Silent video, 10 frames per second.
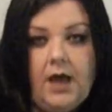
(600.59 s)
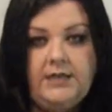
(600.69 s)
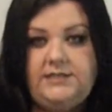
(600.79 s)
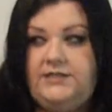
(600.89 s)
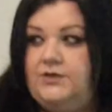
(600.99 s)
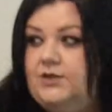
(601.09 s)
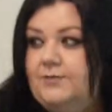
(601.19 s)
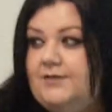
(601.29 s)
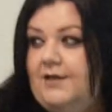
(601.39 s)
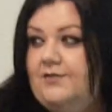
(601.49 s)
I see
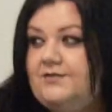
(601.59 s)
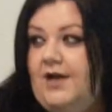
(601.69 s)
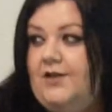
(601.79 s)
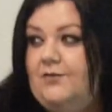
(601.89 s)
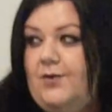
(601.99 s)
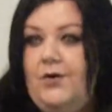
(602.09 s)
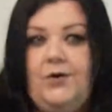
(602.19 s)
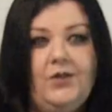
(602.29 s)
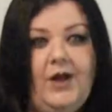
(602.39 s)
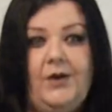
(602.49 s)
tulips on the side of the
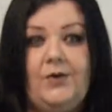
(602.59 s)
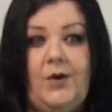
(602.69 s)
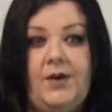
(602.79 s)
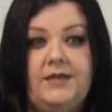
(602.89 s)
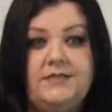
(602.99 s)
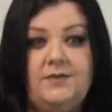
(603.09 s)
road or like growing